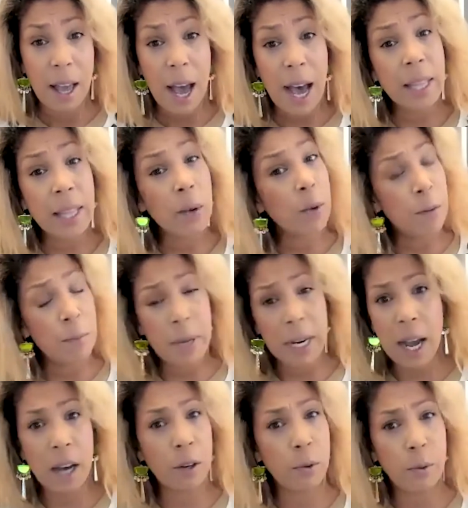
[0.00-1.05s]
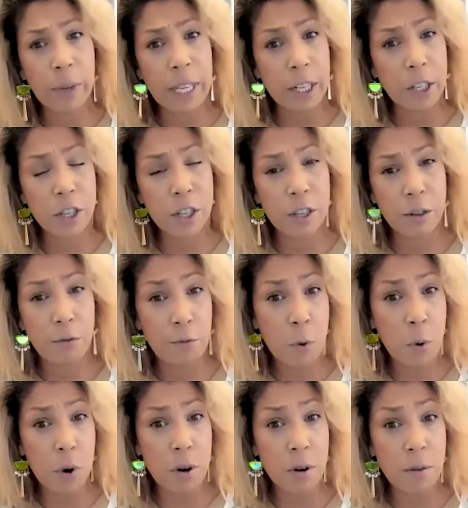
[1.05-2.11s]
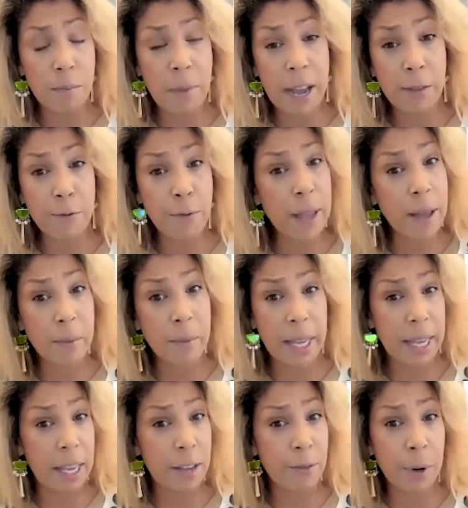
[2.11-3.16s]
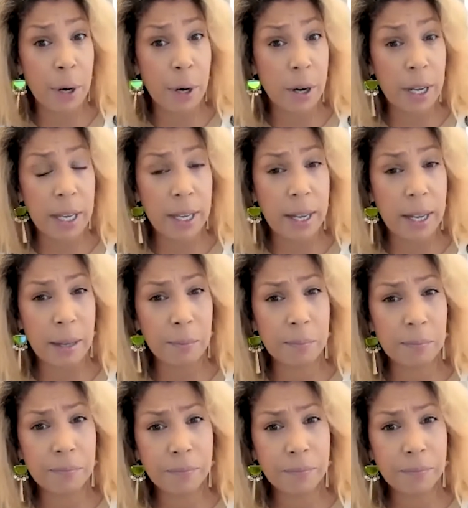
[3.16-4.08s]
and they would have been out of reach for my family given our income.